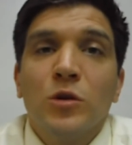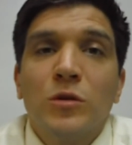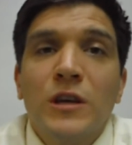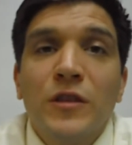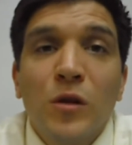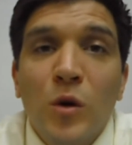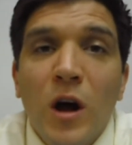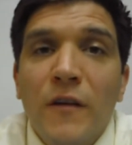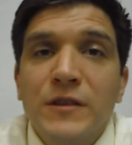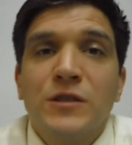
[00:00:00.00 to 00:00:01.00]
get the loan
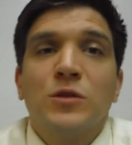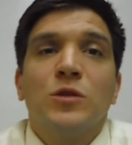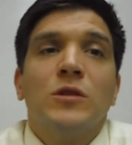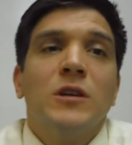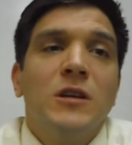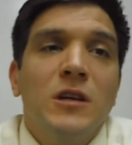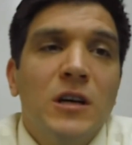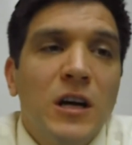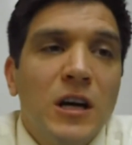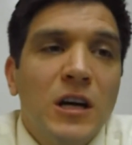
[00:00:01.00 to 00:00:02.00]
officer
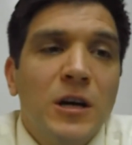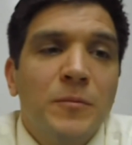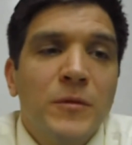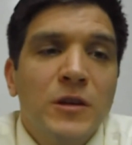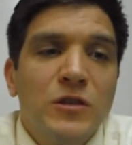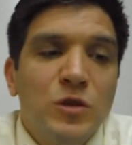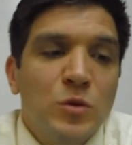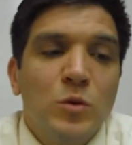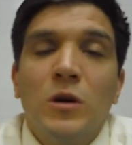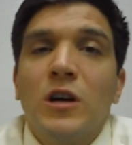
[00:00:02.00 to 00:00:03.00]

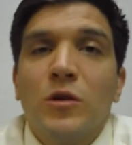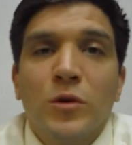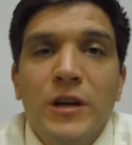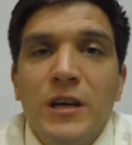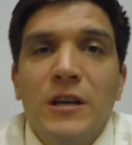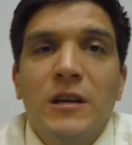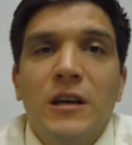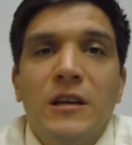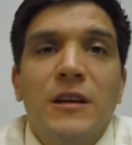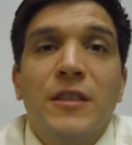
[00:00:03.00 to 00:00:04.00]
to agree
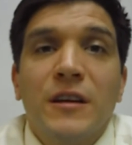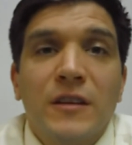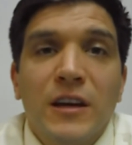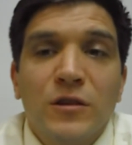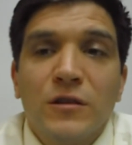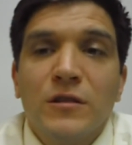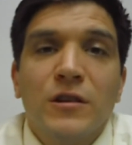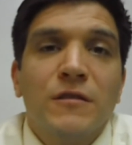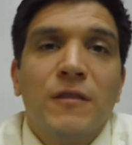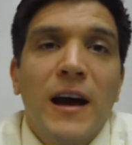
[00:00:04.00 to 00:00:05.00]
and to think that
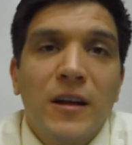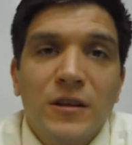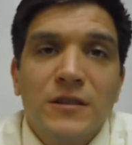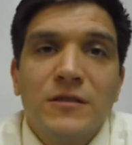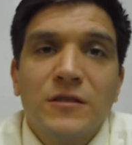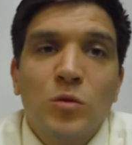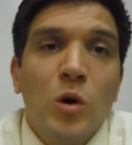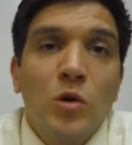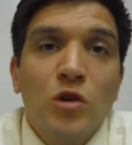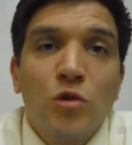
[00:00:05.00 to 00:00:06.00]
your file is,
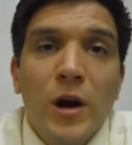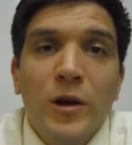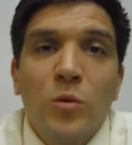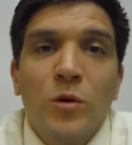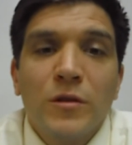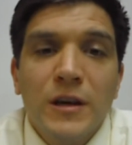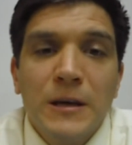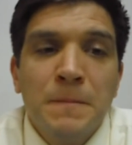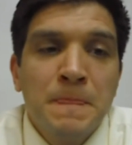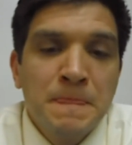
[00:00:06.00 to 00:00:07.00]
quote, credit worthy.
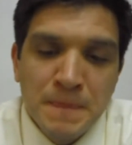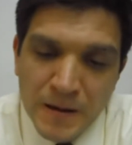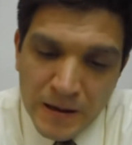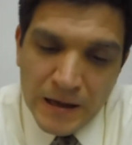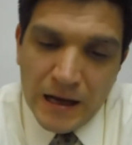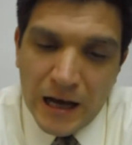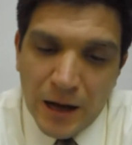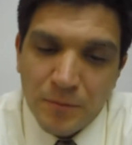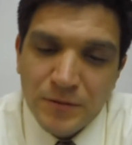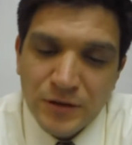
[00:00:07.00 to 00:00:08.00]

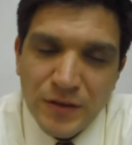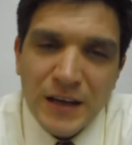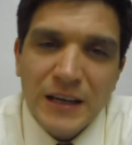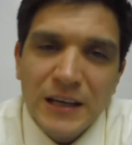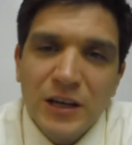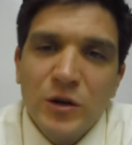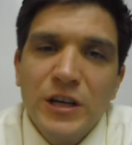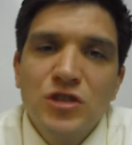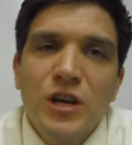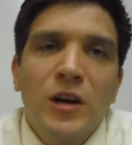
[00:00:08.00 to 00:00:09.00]
So I think
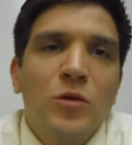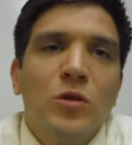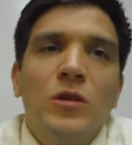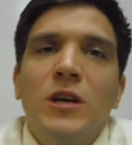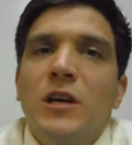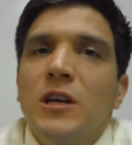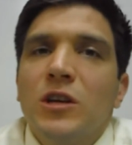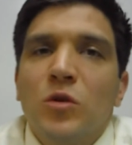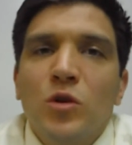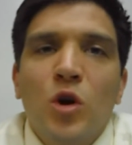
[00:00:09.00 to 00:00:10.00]
in general,
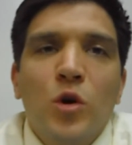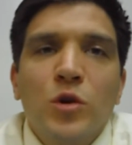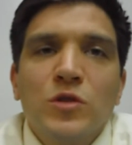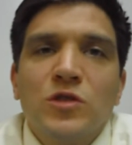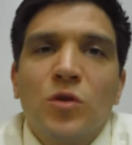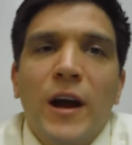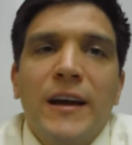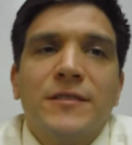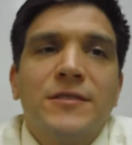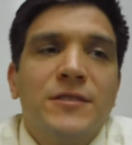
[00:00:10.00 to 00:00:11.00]
know your
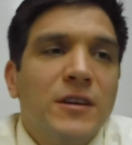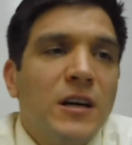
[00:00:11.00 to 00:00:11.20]
strengths,